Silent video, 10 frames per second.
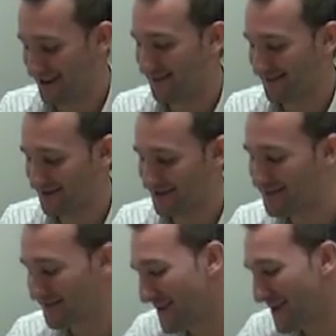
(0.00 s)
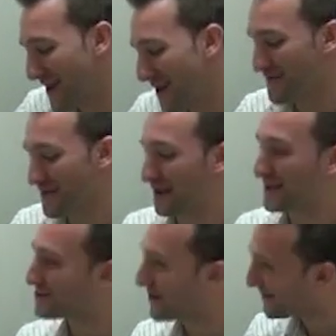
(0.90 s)
Yeah. So, not
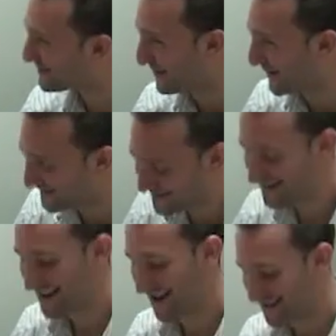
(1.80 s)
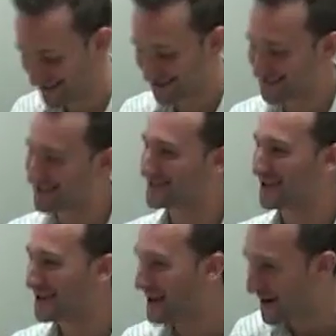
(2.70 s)
really a trick, but just to
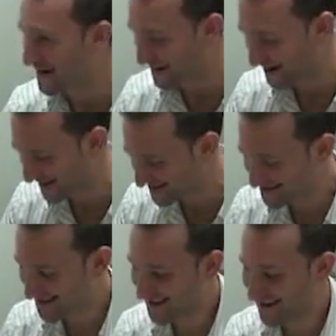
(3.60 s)
show you how it works.